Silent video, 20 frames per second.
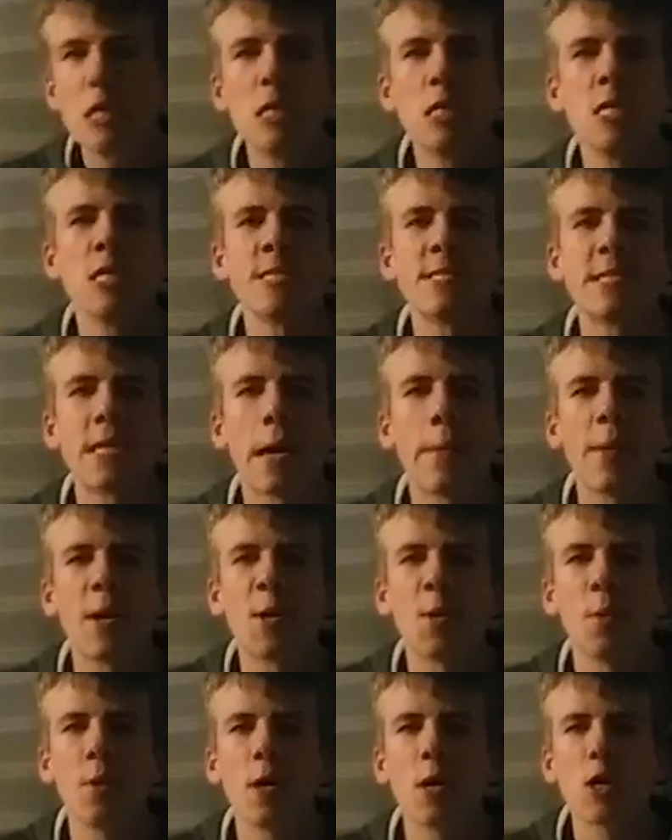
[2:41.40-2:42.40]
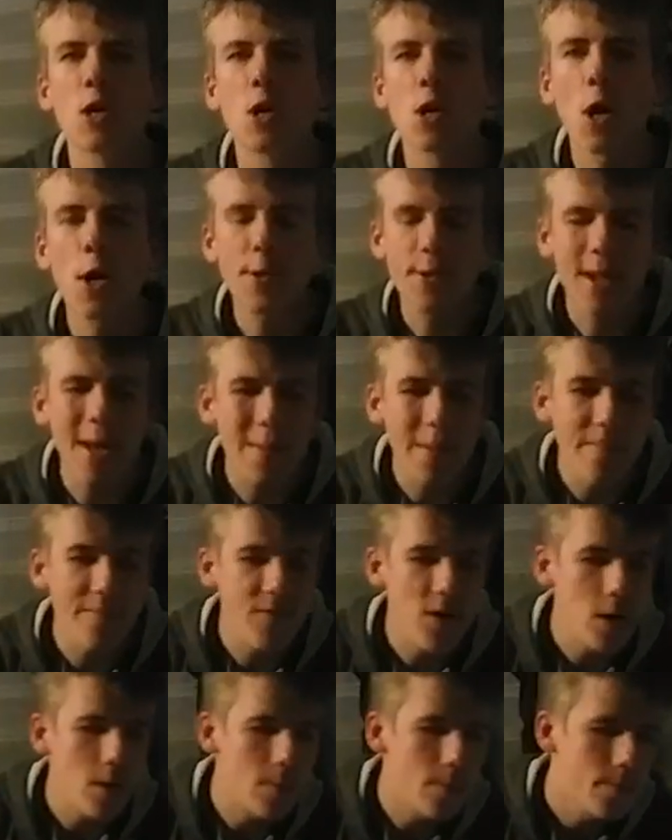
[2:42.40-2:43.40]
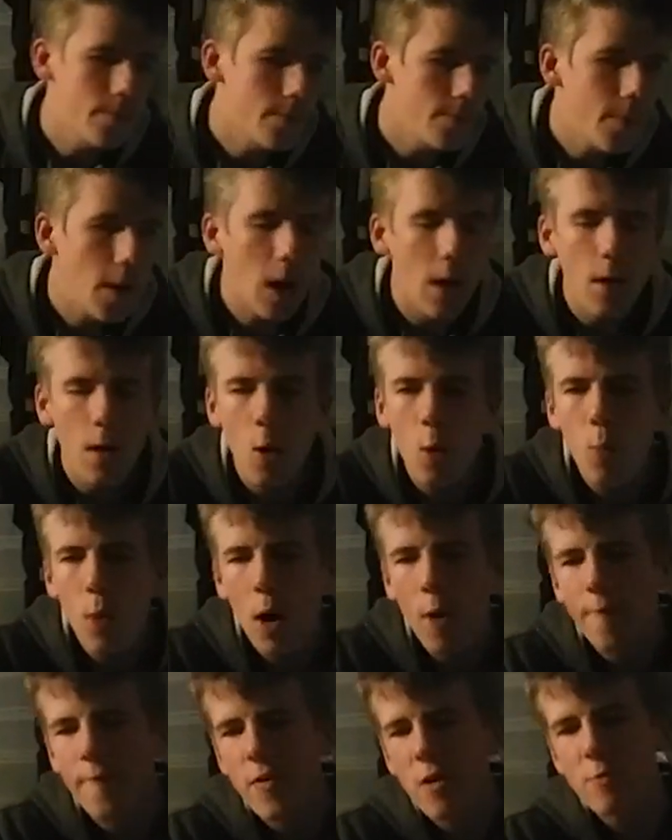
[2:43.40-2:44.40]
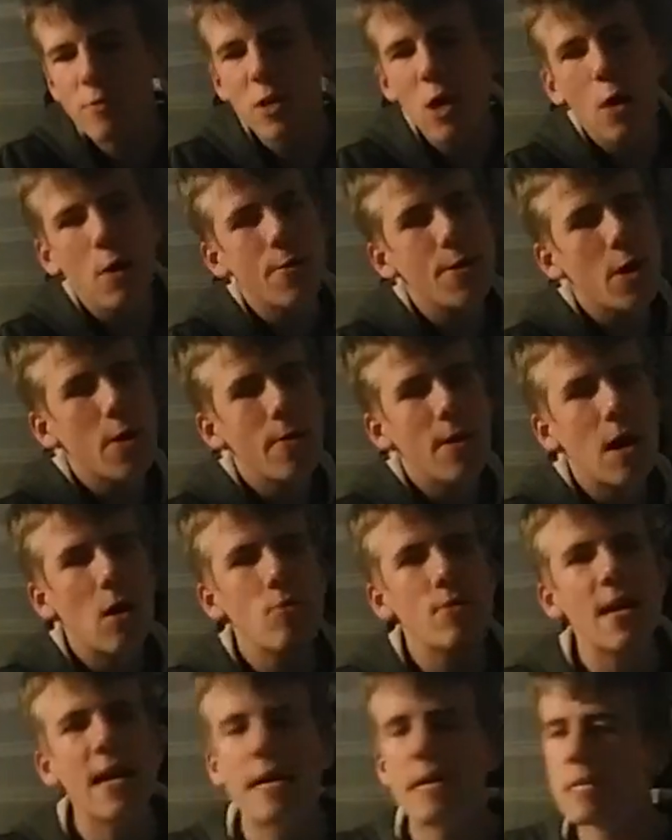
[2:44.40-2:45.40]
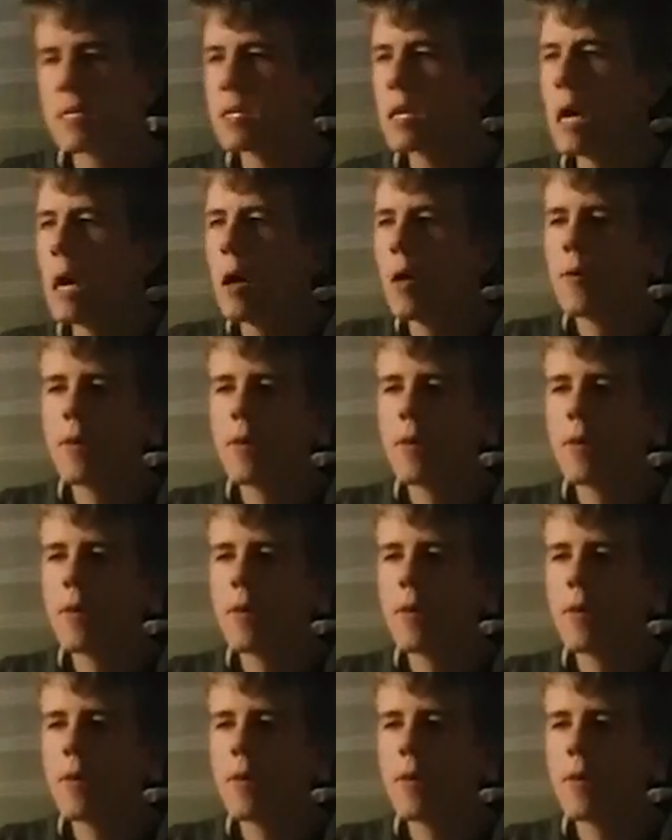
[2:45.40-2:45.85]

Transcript: Oh, damn it. God damn it, Phil. But oh well, Phil's going to know now. Yes.